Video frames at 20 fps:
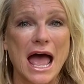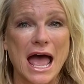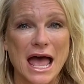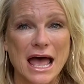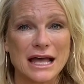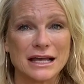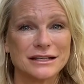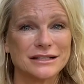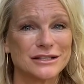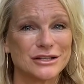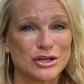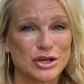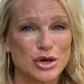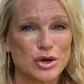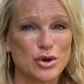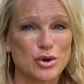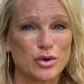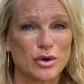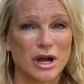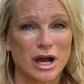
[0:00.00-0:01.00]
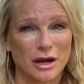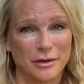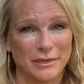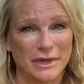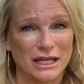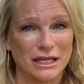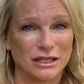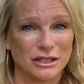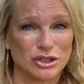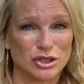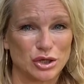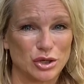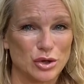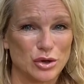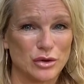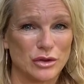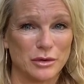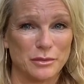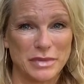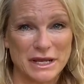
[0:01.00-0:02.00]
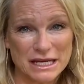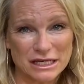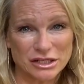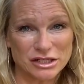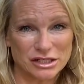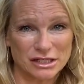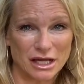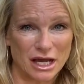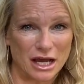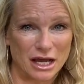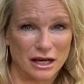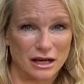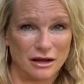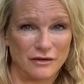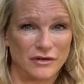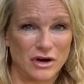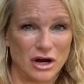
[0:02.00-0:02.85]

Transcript: As you come into the beach side of